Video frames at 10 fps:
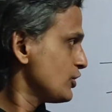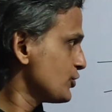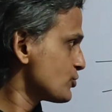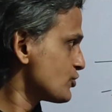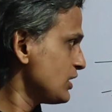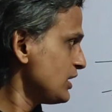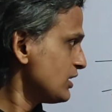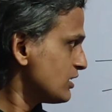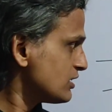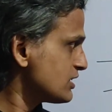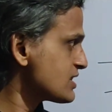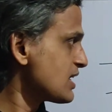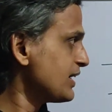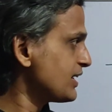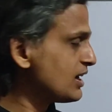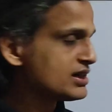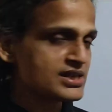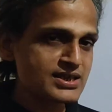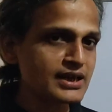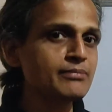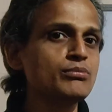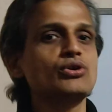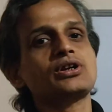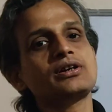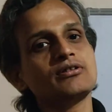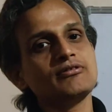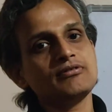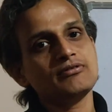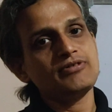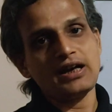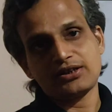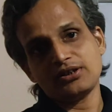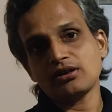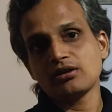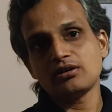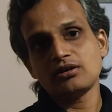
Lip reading: usually this idea is an important factor,